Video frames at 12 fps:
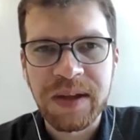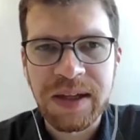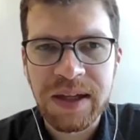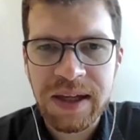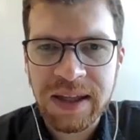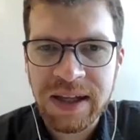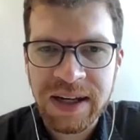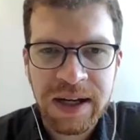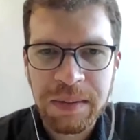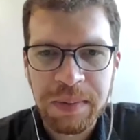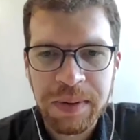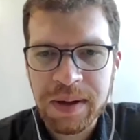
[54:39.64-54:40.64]
ended
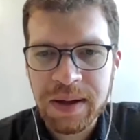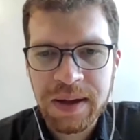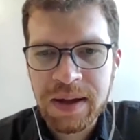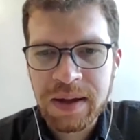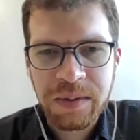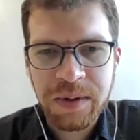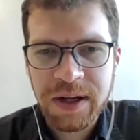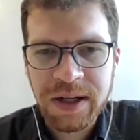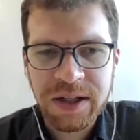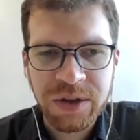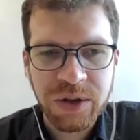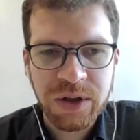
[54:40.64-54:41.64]
up running
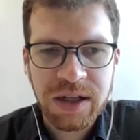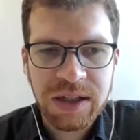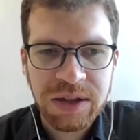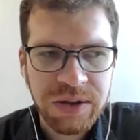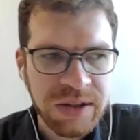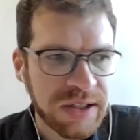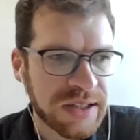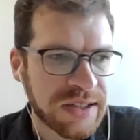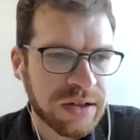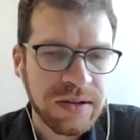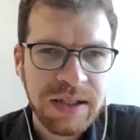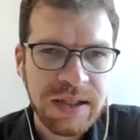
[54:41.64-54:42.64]
in your country as a
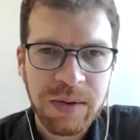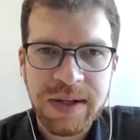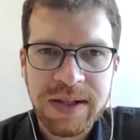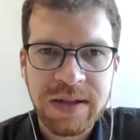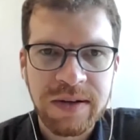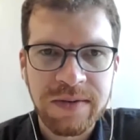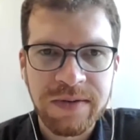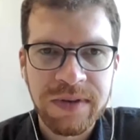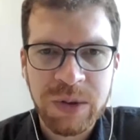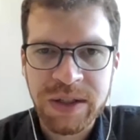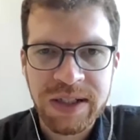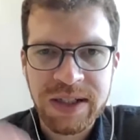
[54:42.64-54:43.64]
consequence of
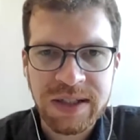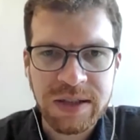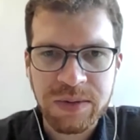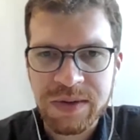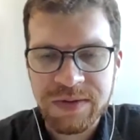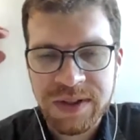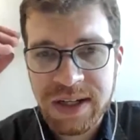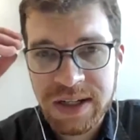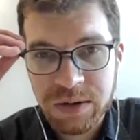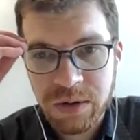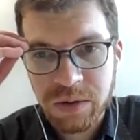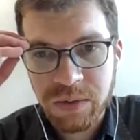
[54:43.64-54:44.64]
treaties with
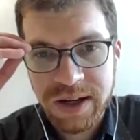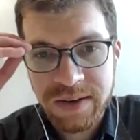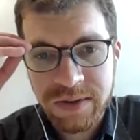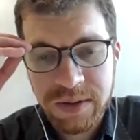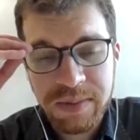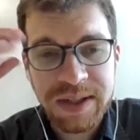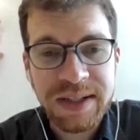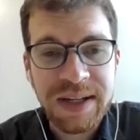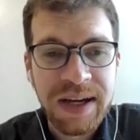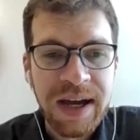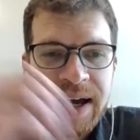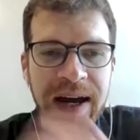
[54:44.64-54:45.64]
China or whatever. But
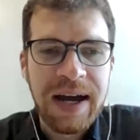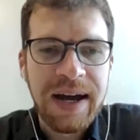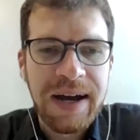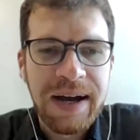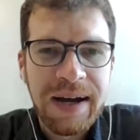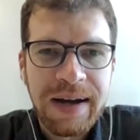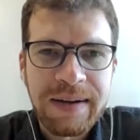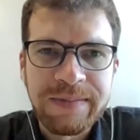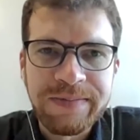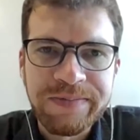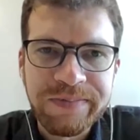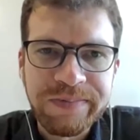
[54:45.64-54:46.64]

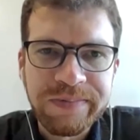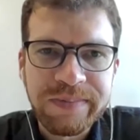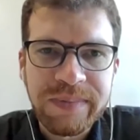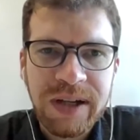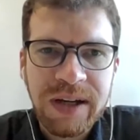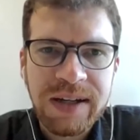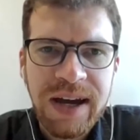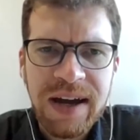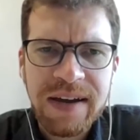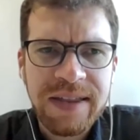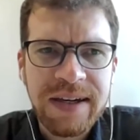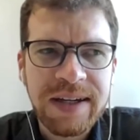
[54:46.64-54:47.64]
yeah, I
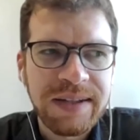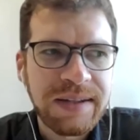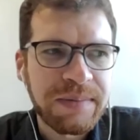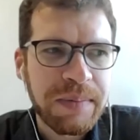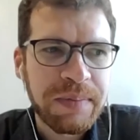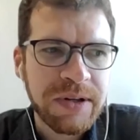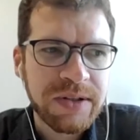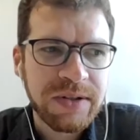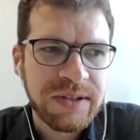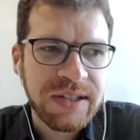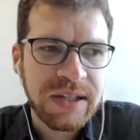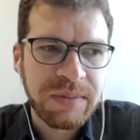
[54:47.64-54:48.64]
think in my personal
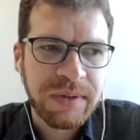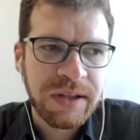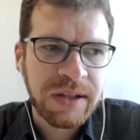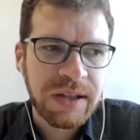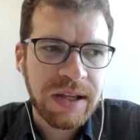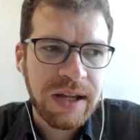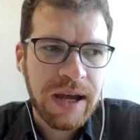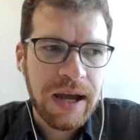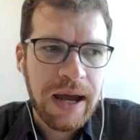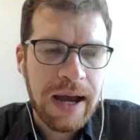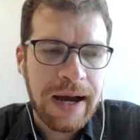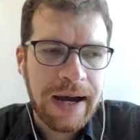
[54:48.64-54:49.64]
statement,
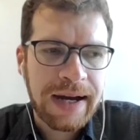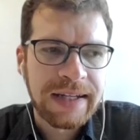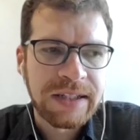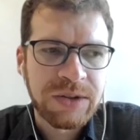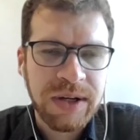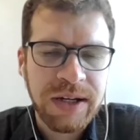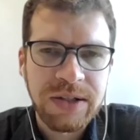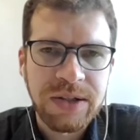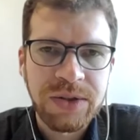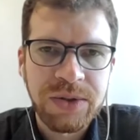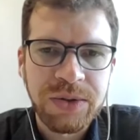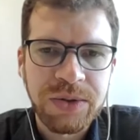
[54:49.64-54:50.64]
I tried
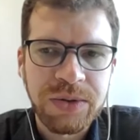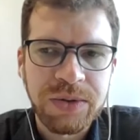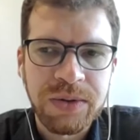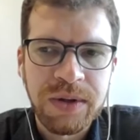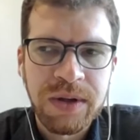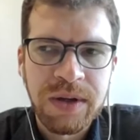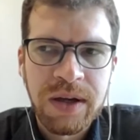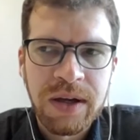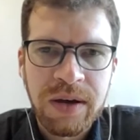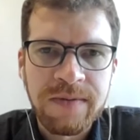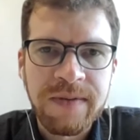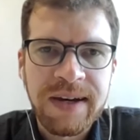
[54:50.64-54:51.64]
to
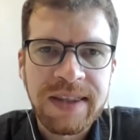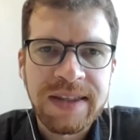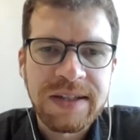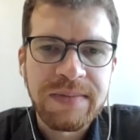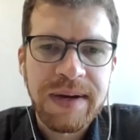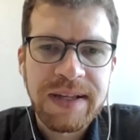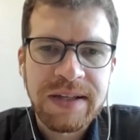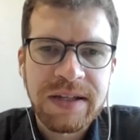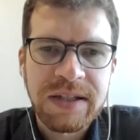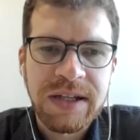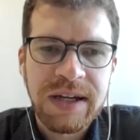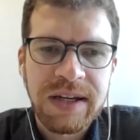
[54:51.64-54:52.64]
convey this
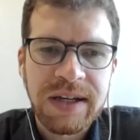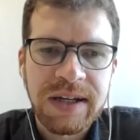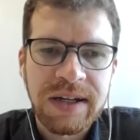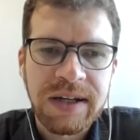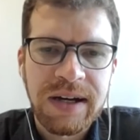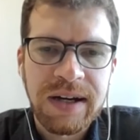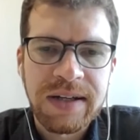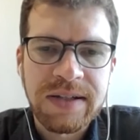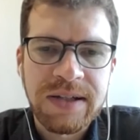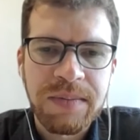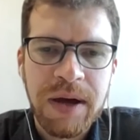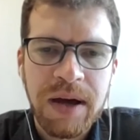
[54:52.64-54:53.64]
message that I
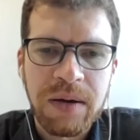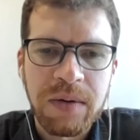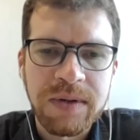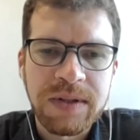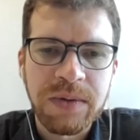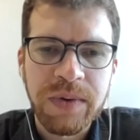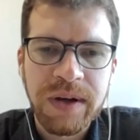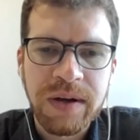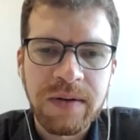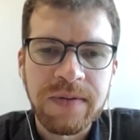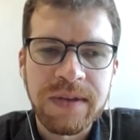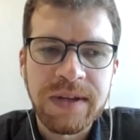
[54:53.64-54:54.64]
somehow was aware
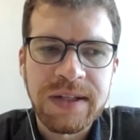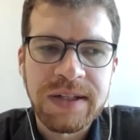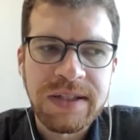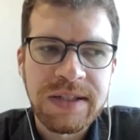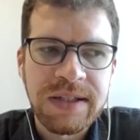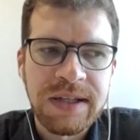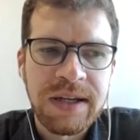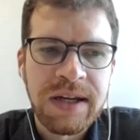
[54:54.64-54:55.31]
of this